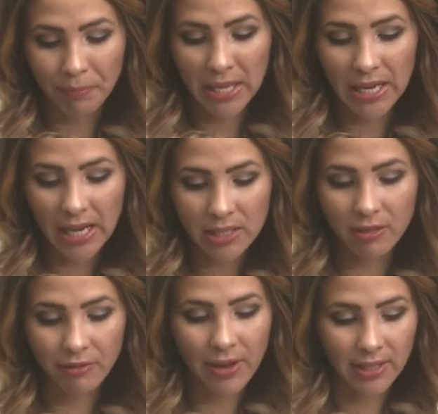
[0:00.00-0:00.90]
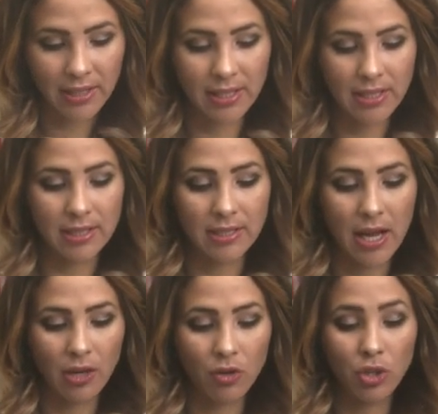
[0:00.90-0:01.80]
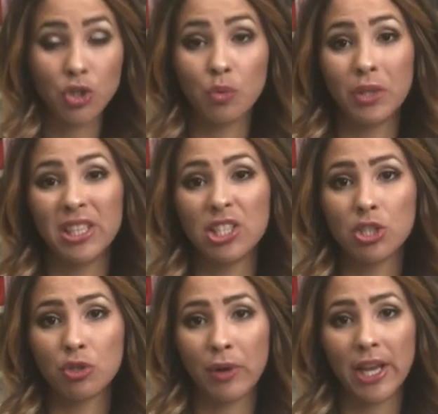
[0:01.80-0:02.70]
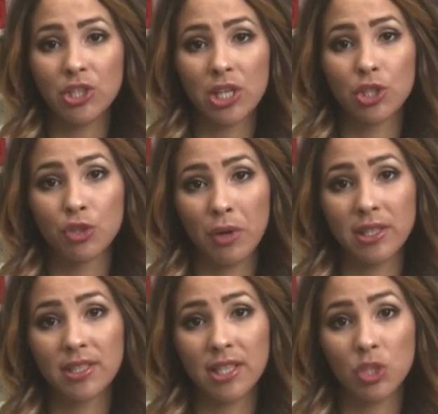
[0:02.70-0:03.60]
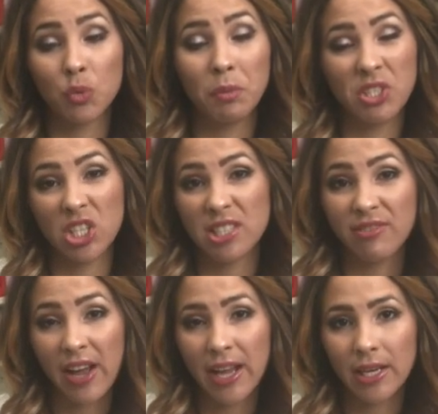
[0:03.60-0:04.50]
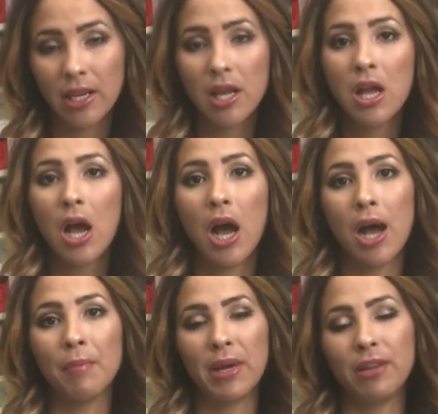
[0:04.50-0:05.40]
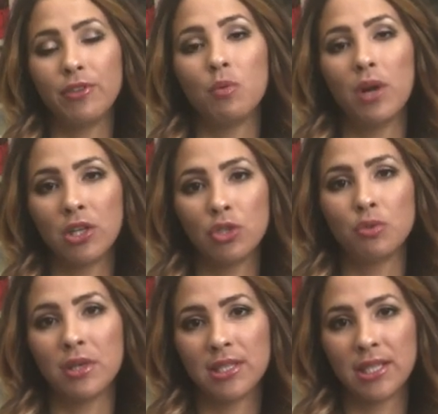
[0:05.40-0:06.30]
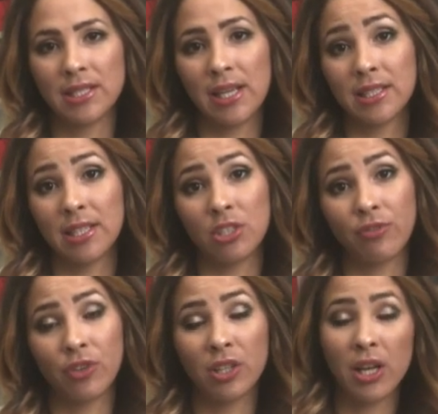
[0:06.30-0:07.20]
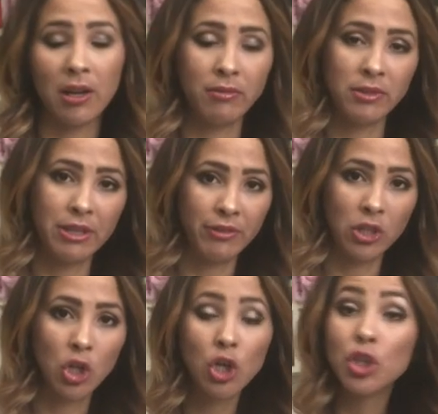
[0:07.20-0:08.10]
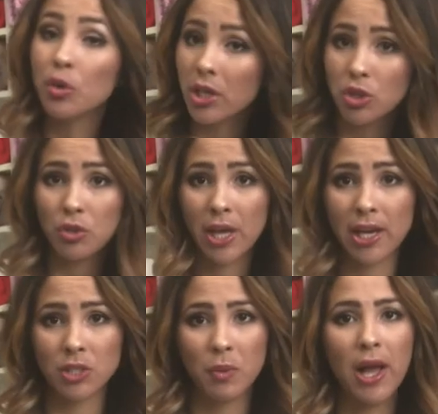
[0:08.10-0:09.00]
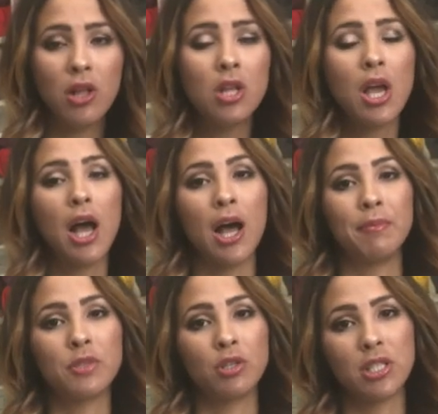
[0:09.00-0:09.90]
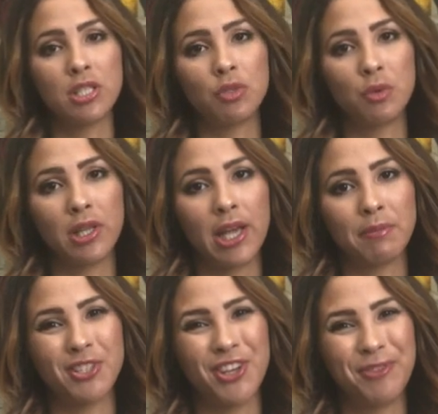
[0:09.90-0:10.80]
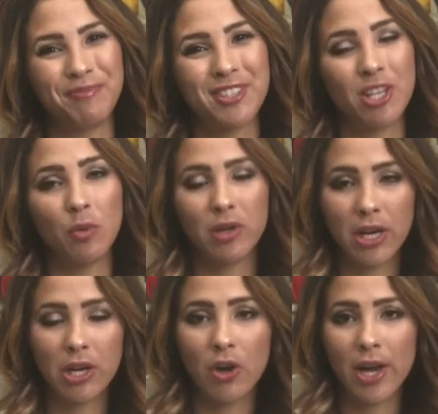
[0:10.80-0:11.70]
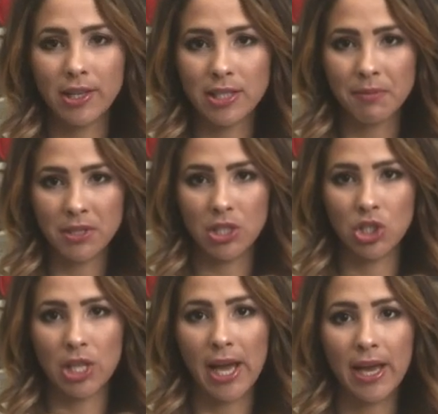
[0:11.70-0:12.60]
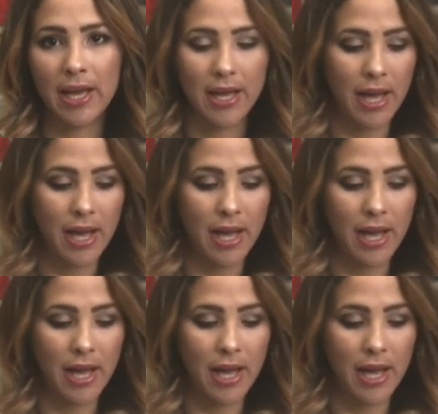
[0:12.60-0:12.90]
Because of the fact that this is not going to really stretch, a straight stitch will be just fine. But if you wanted to do a zigzag stitch for the different look, you can do that as well. So this is really up to you. So we're gonna go ahead and top stitch that.